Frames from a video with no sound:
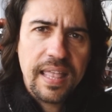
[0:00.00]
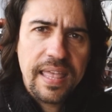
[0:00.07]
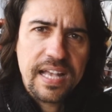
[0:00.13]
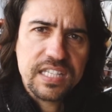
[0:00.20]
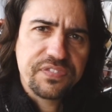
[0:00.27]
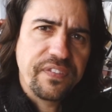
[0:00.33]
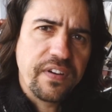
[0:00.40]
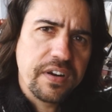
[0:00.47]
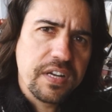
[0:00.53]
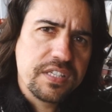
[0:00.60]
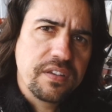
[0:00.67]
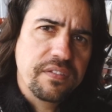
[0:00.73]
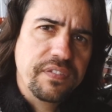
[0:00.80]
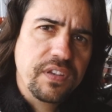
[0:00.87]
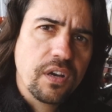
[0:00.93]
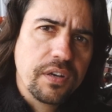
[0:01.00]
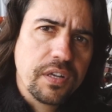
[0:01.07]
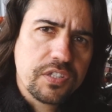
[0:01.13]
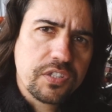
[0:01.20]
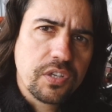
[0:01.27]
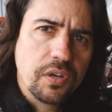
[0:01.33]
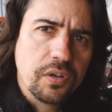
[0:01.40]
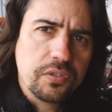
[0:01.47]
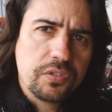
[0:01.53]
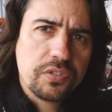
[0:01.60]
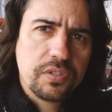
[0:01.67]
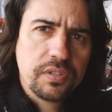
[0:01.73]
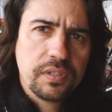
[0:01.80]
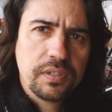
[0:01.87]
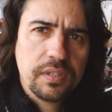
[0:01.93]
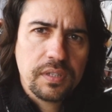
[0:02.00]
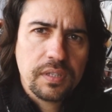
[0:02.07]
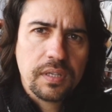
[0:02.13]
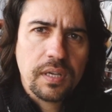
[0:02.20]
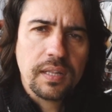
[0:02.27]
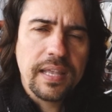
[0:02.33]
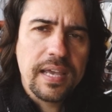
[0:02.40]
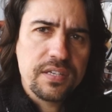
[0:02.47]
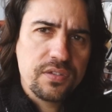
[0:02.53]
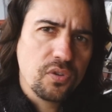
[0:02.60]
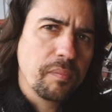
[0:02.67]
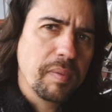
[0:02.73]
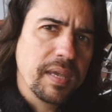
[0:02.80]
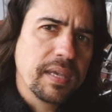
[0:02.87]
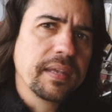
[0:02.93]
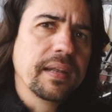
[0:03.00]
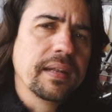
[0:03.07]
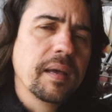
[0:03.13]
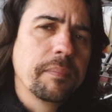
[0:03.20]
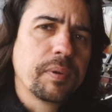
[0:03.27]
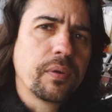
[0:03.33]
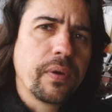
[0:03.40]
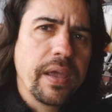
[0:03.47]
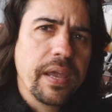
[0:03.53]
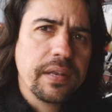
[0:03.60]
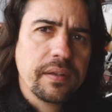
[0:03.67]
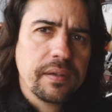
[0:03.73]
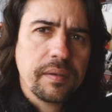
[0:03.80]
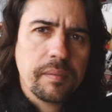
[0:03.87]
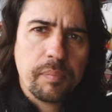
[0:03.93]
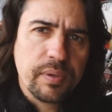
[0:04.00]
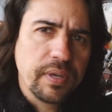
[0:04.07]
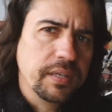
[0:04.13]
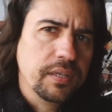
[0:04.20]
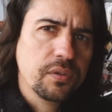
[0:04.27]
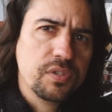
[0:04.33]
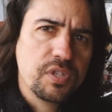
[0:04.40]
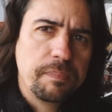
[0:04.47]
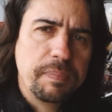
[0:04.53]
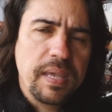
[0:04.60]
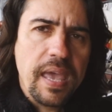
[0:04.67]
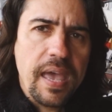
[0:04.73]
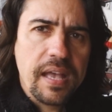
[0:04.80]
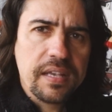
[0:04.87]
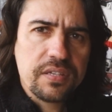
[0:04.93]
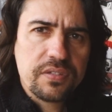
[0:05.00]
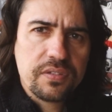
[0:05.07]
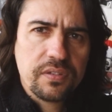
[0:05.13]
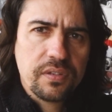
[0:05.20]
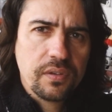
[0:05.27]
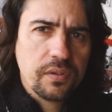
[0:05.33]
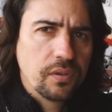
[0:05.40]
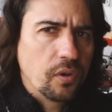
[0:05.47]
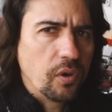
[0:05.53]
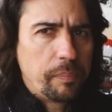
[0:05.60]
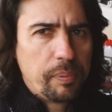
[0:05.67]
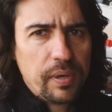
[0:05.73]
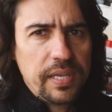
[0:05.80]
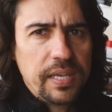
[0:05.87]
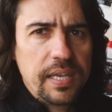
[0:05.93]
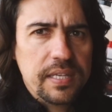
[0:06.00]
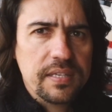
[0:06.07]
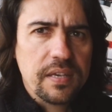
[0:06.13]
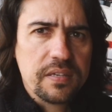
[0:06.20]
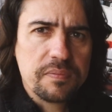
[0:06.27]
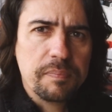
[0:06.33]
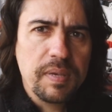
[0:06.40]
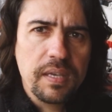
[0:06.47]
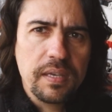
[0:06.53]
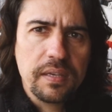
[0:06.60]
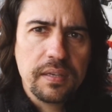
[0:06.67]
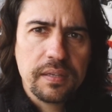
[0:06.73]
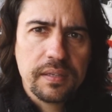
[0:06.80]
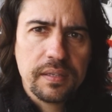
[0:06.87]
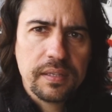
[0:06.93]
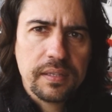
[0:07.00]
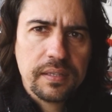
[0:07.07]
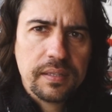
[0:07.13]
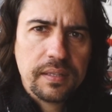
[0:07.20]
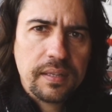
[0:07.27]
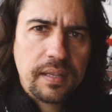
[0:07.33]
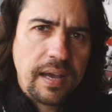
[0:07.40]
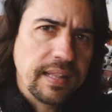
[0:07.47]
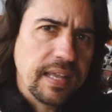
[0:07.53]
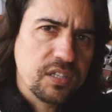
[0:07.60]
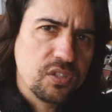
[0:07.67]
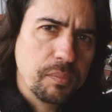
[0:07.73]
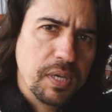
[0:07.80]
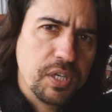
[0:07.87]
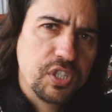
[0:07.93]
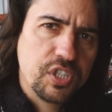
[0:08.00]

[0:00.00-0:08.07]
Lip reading: As far as avionics goes, unless you're making an upgrade, putting a new GPS or putting a DSB, I like to make